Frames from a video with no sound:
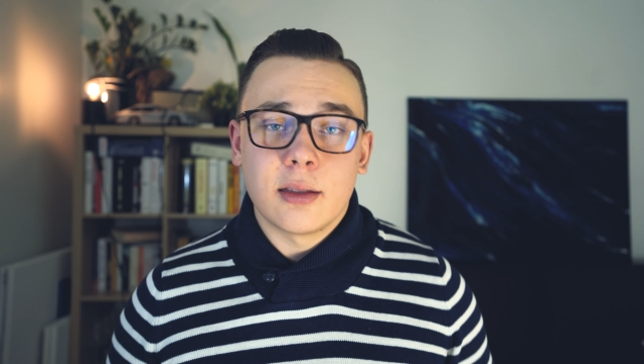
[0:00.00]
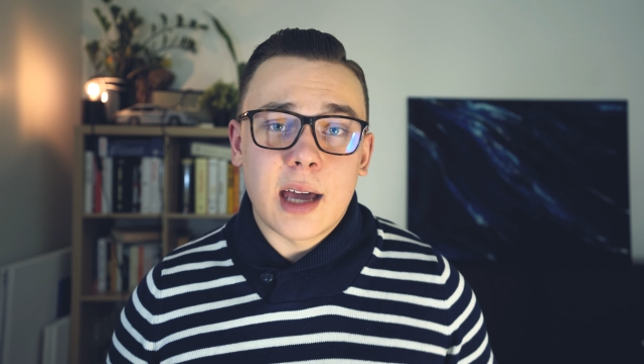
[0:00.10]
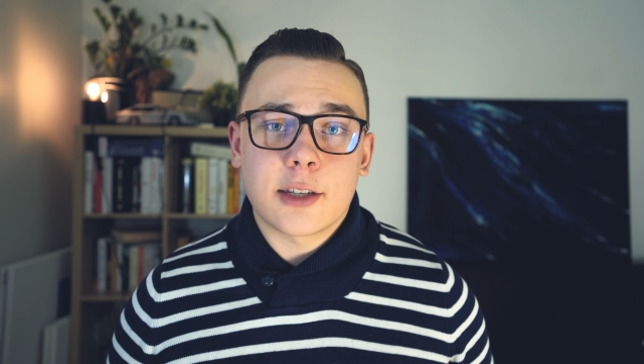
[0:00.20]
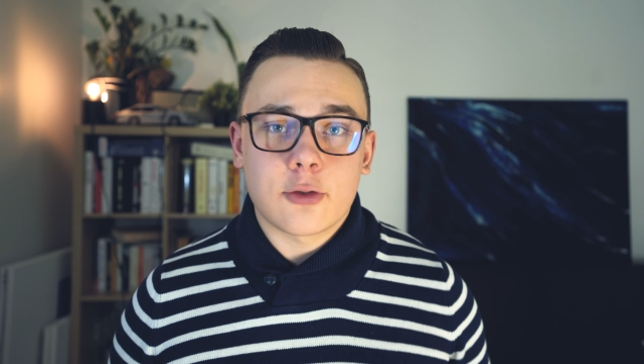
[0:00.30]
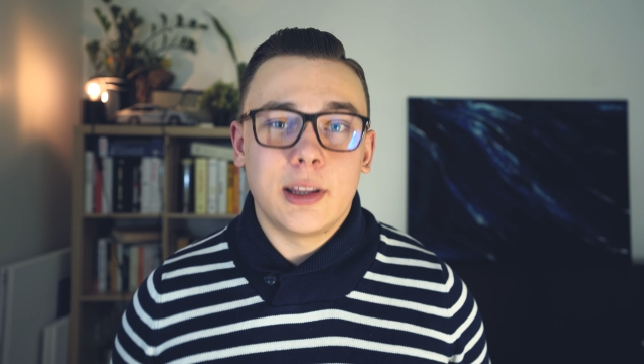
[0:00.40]

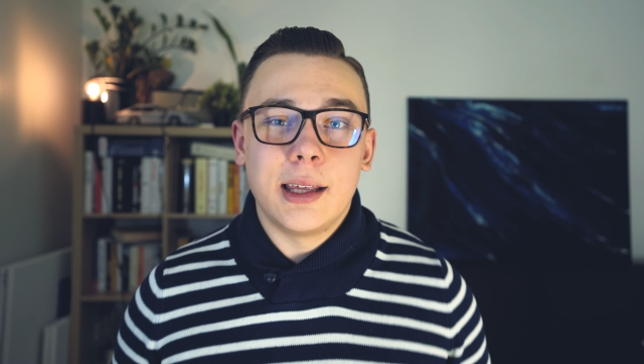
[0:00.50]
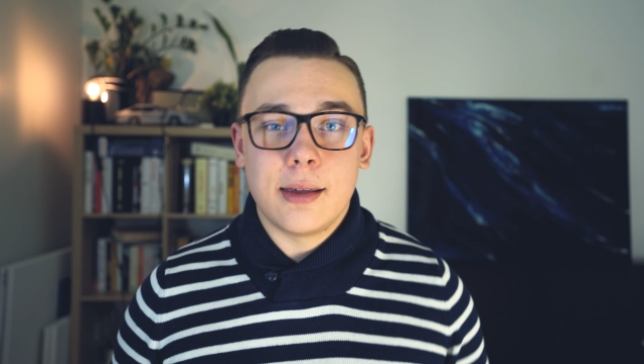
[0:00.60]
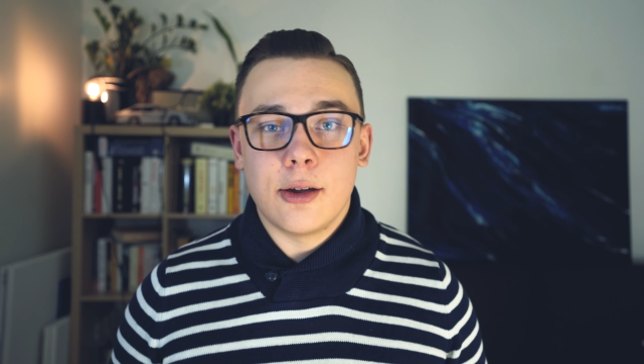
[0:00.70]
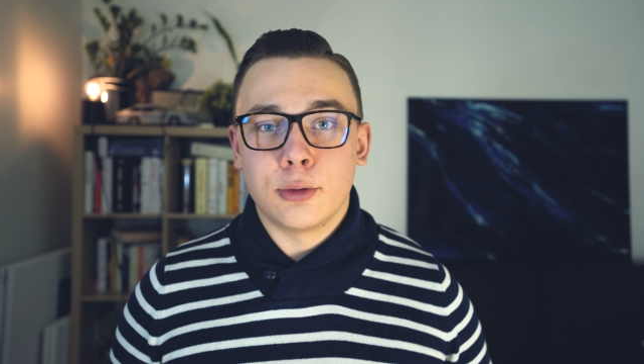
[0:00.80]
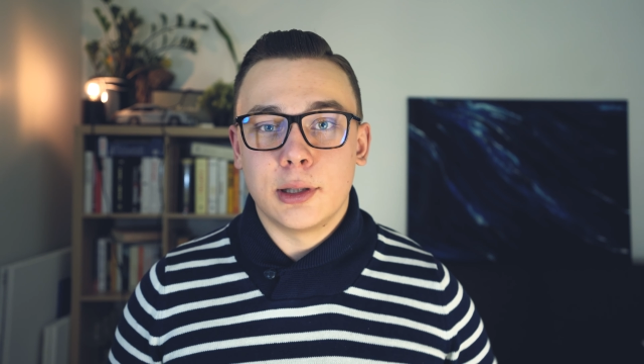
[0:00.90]
that's really
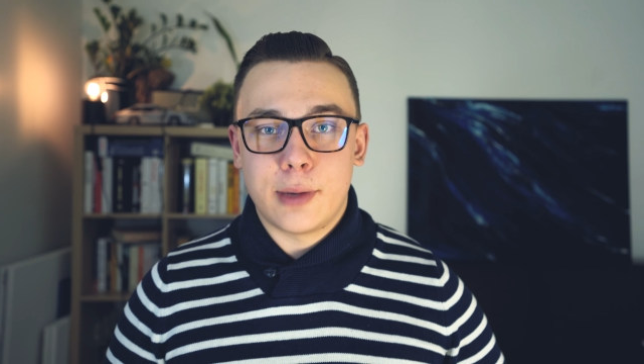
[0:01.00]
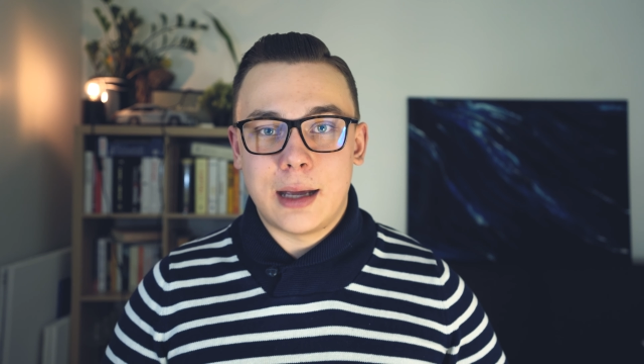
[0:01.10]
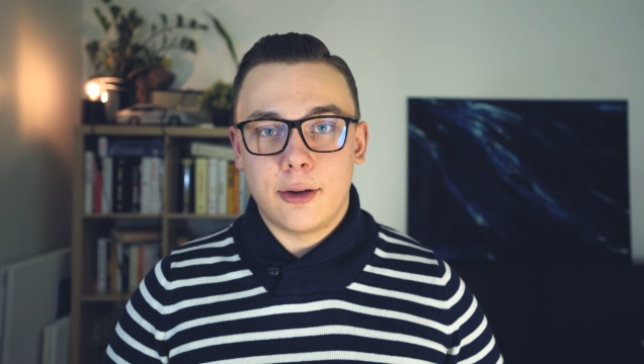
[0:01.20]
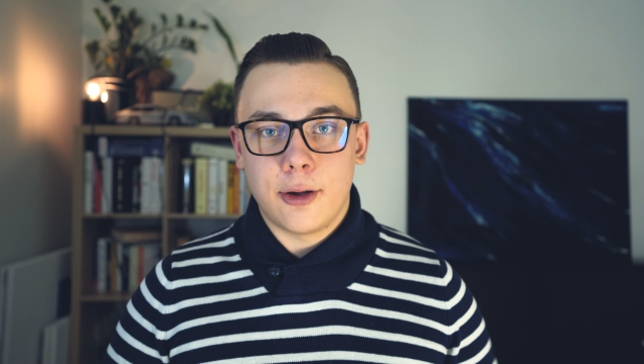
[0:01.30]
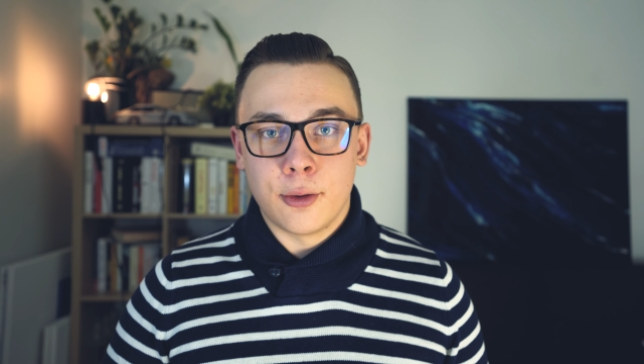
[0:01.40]
the only way
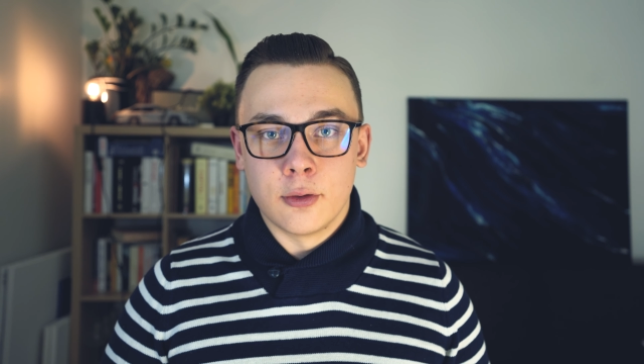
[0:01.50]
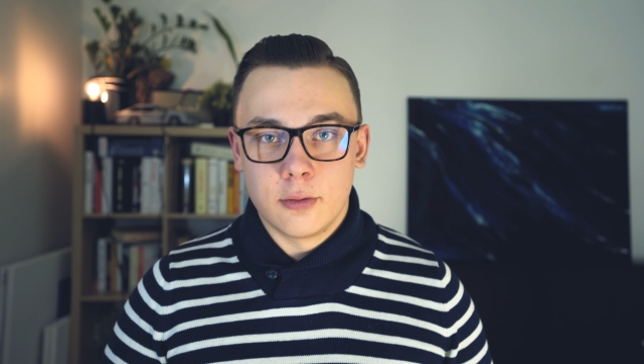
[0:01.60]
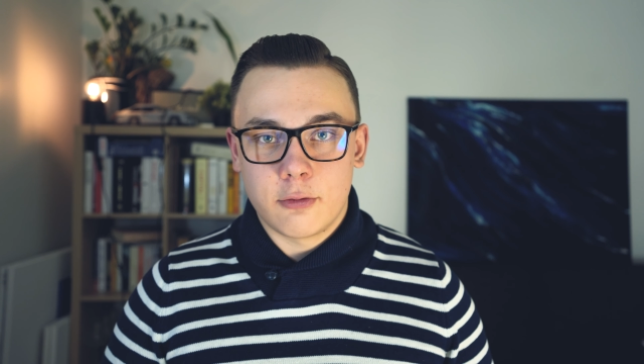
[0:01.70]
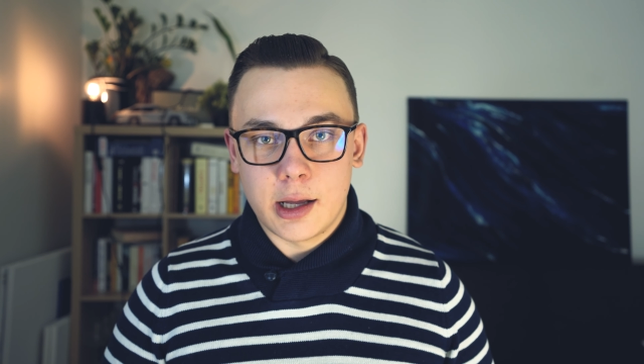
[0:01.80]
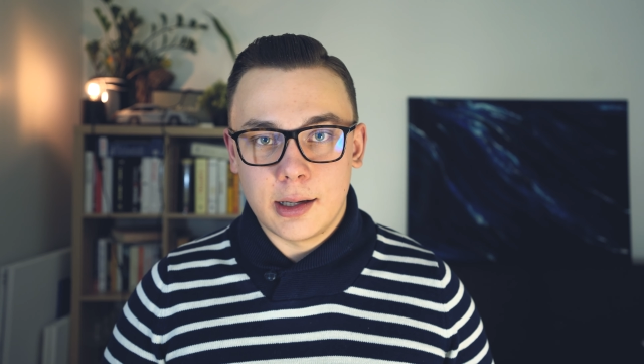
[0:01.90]
to go
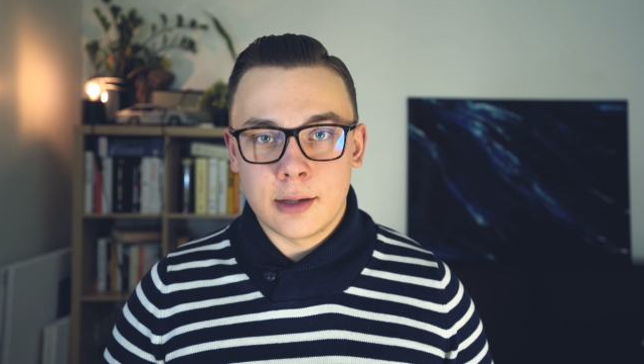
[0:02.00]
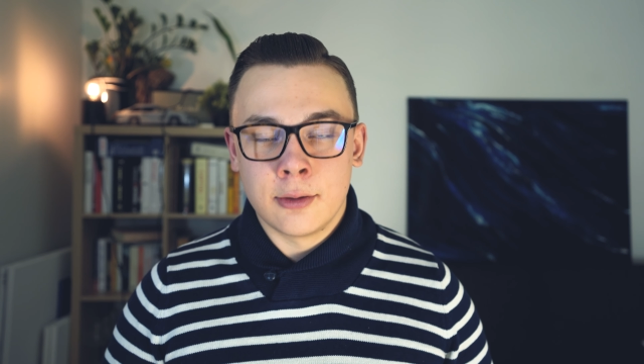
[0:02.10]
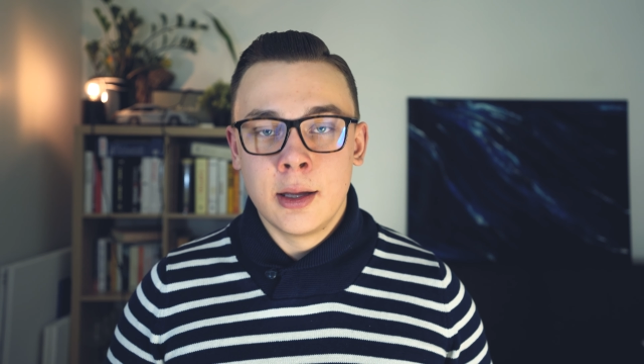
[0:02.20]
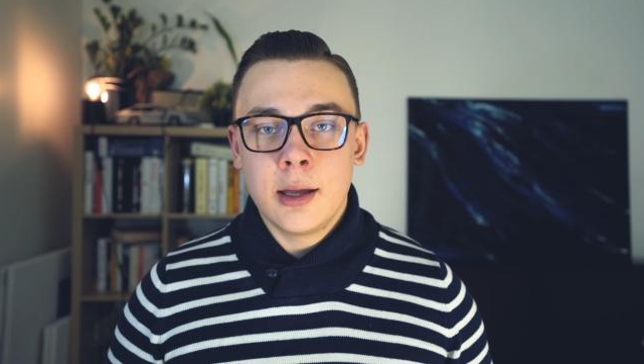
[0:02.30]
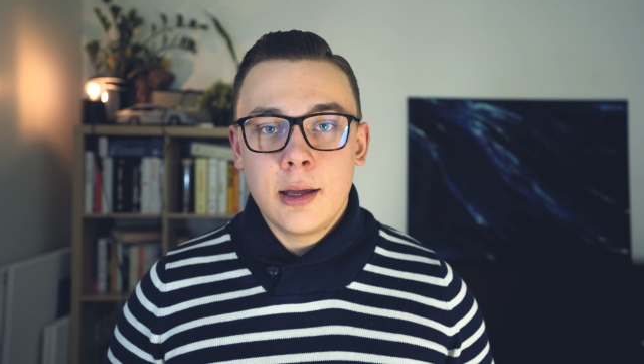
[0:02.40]
right now.